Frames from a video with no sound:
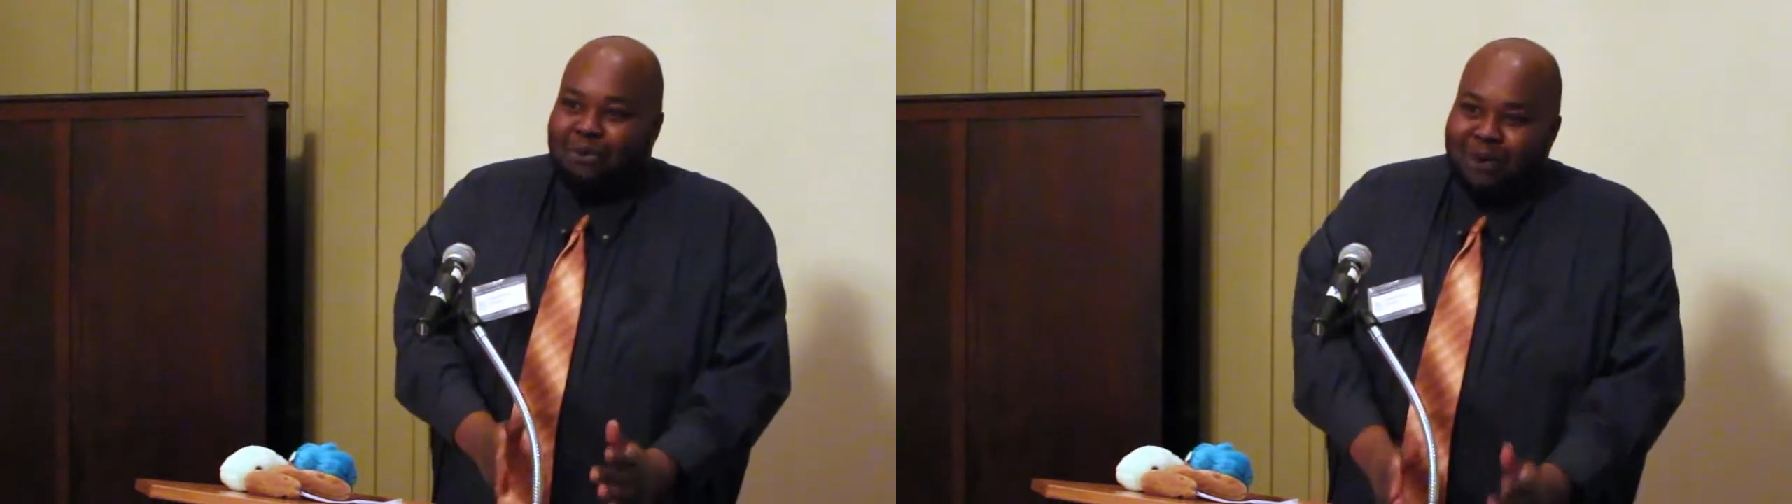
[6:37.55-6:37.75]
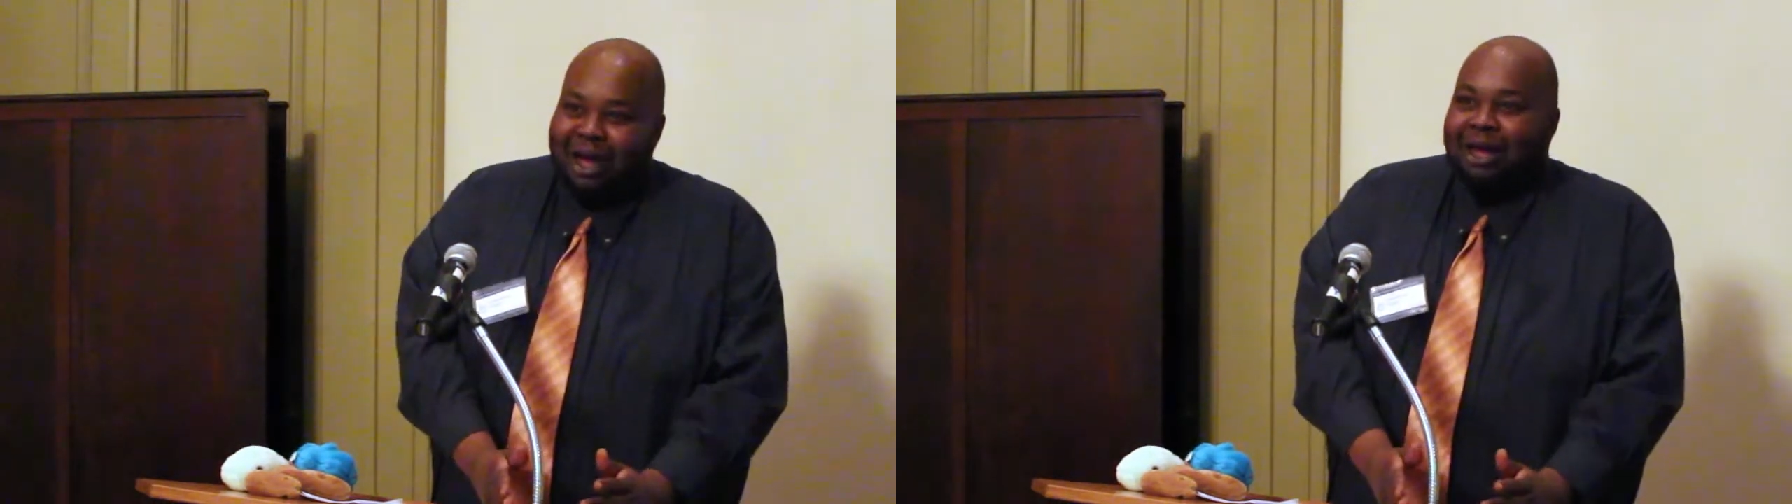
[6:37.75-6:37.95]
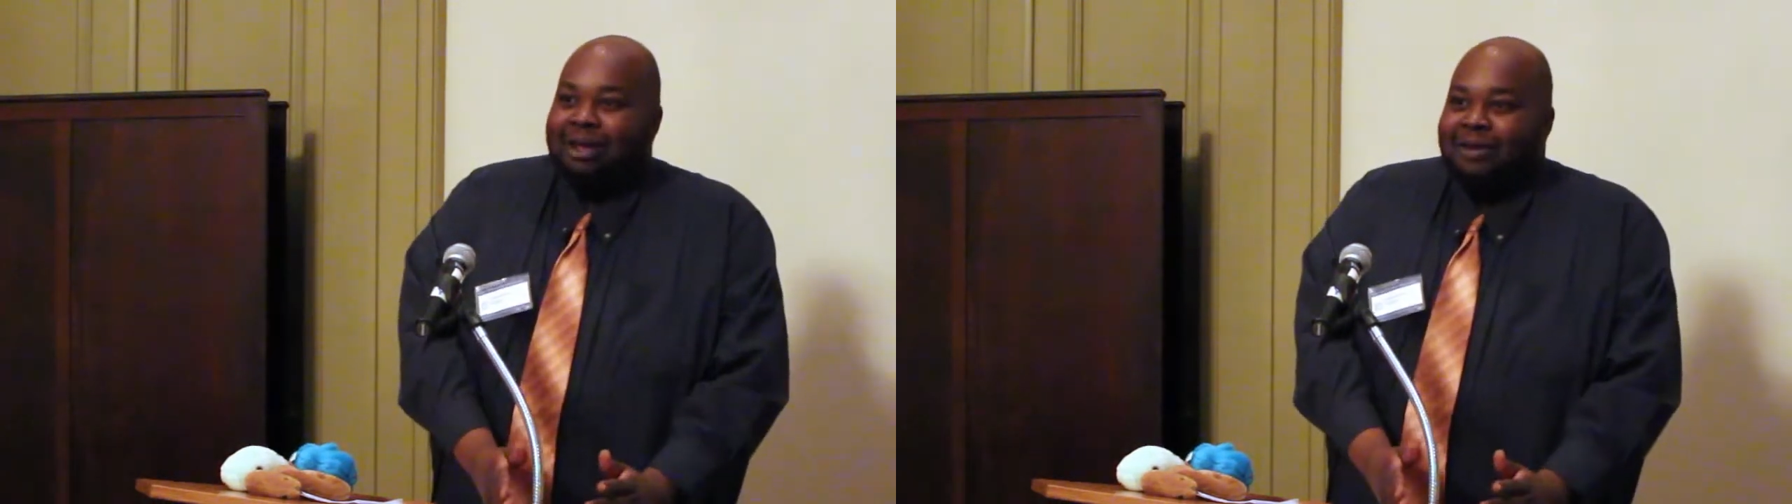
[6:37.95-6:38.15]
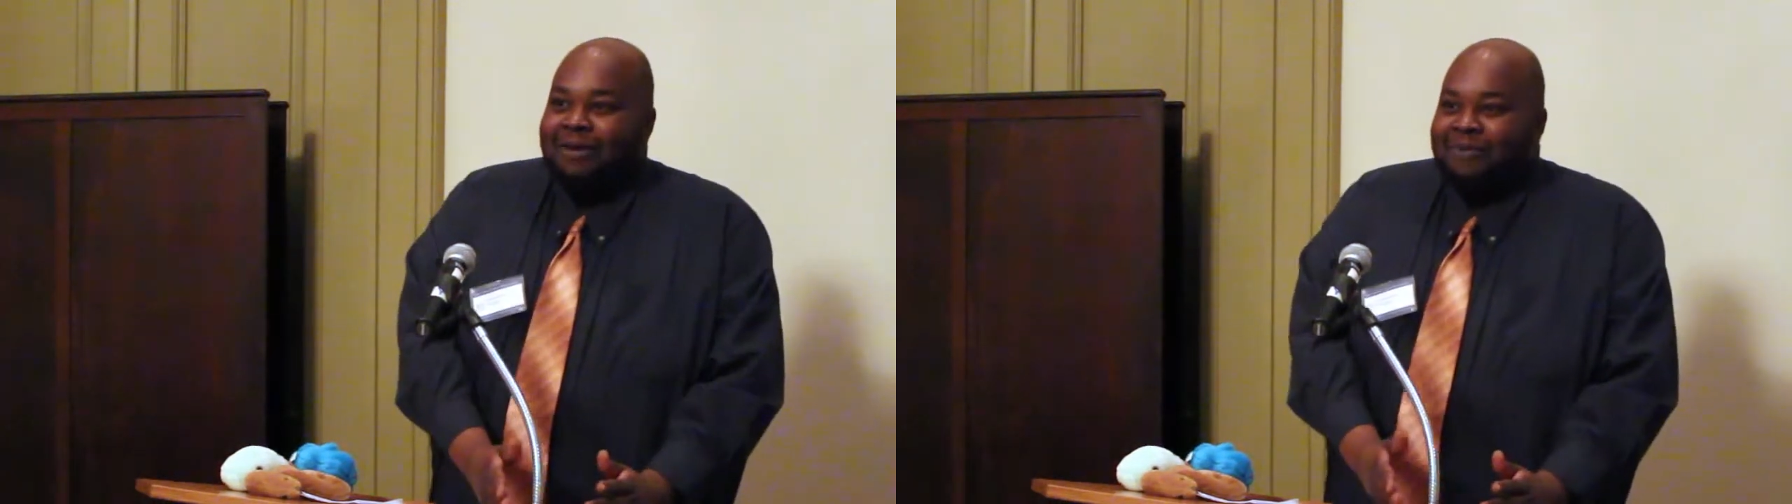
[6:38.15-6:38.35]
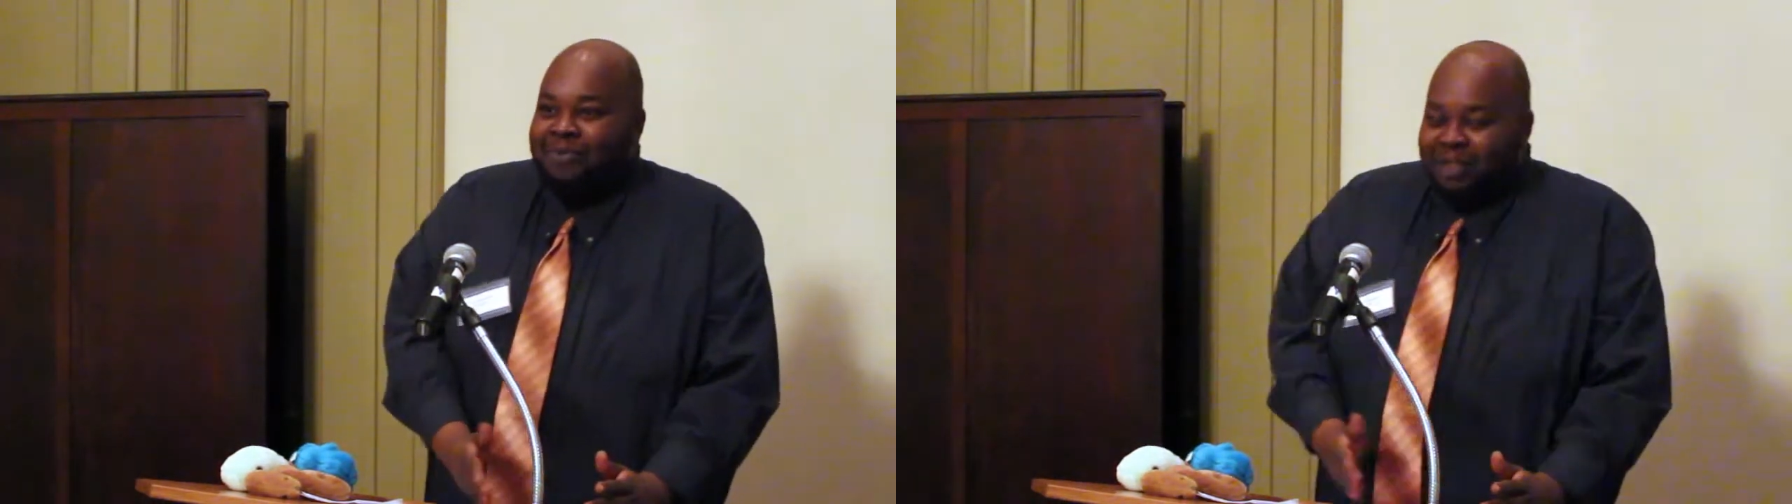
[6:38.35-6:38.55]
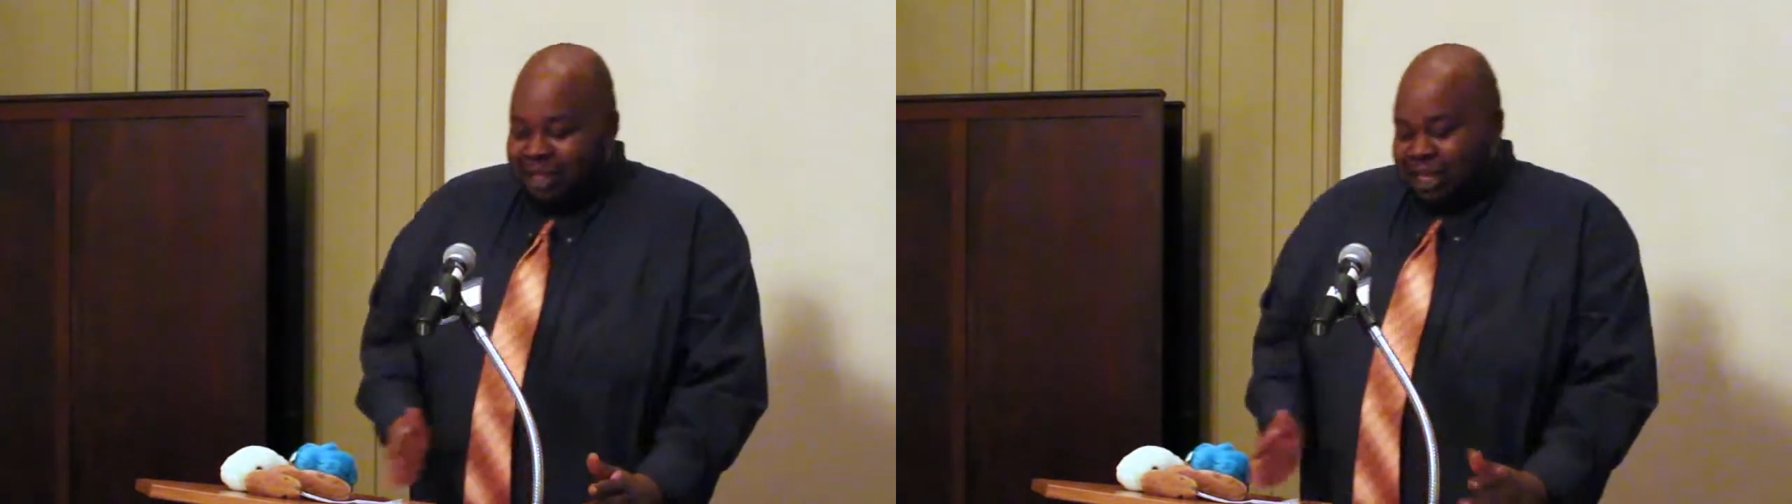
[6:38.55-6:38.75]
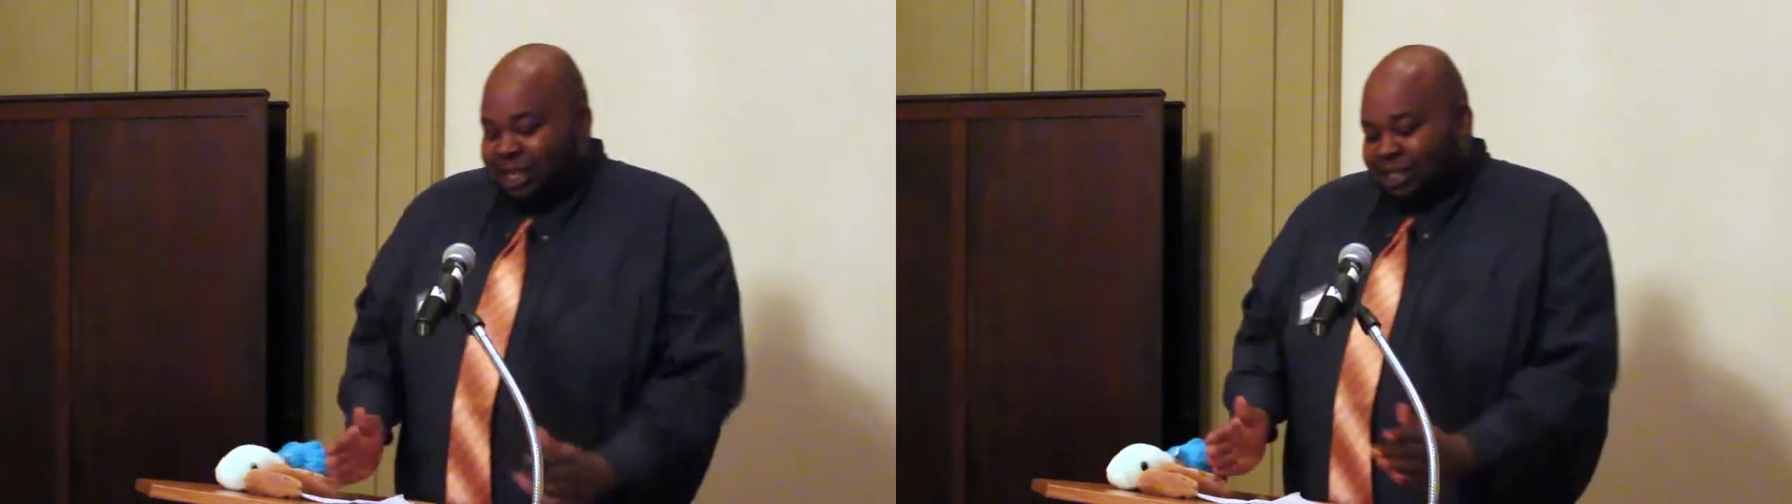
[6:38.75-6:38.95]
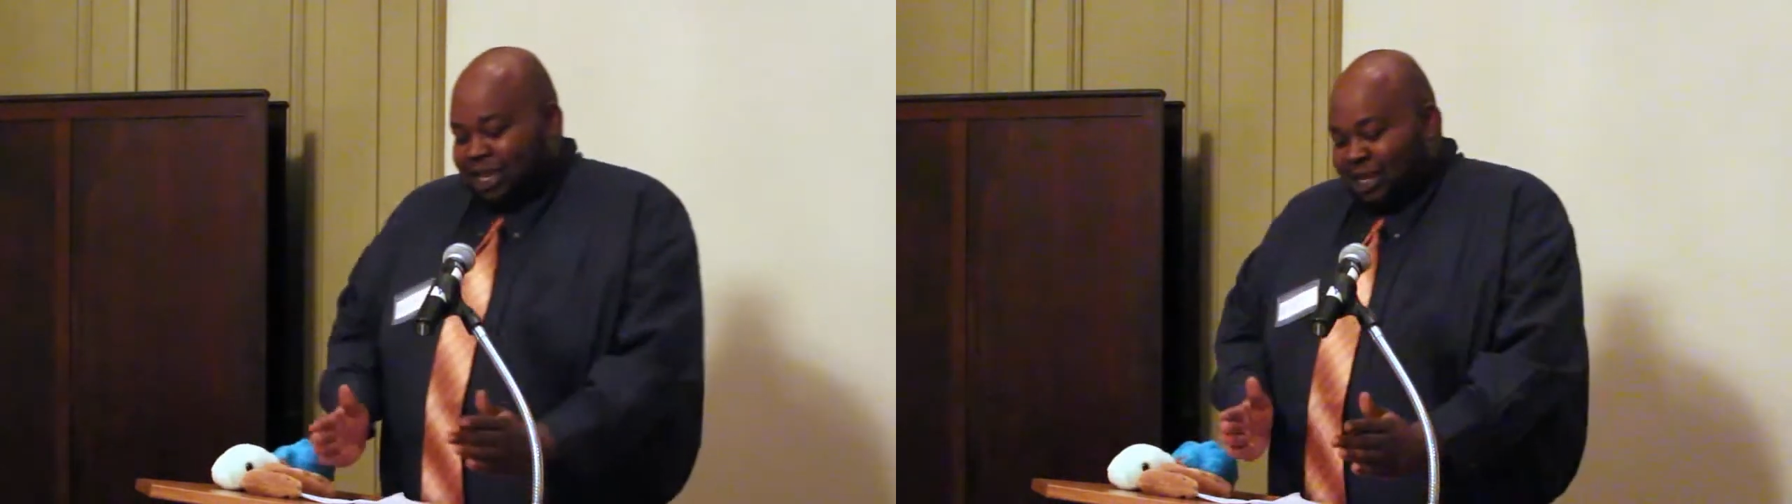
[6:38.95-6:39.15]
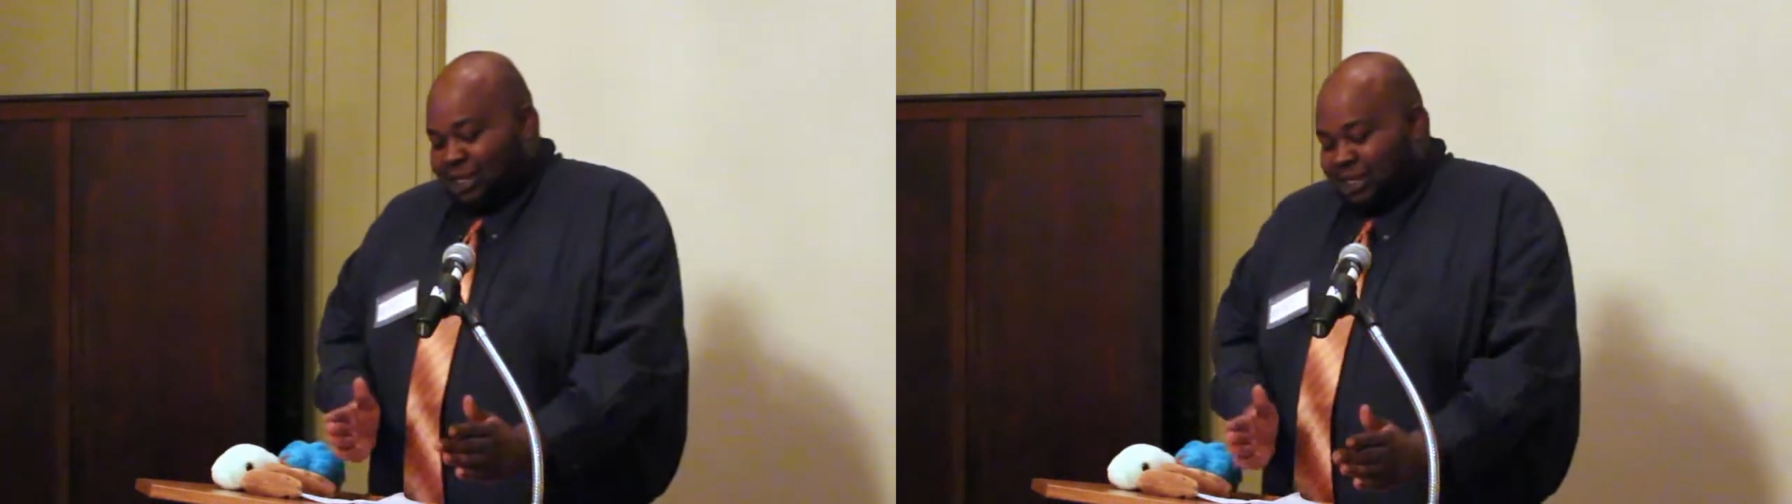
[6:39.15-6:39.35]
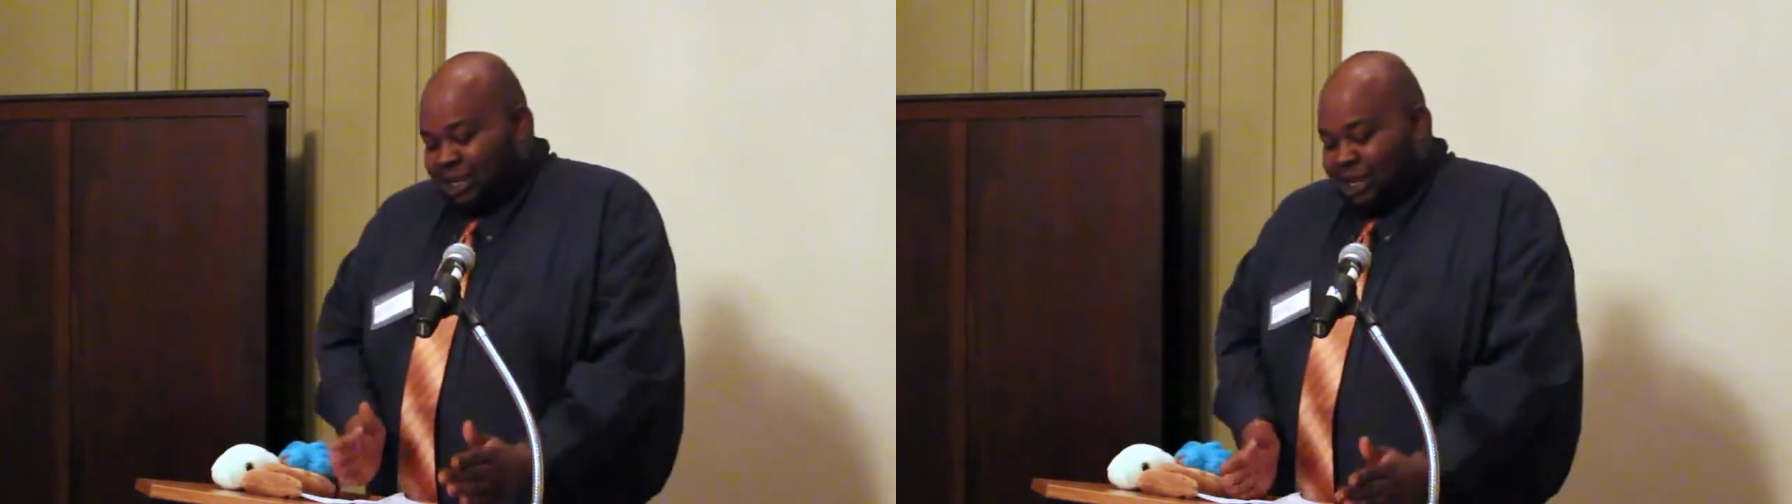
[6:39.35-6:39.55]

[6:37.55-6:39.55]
why. And then take it to the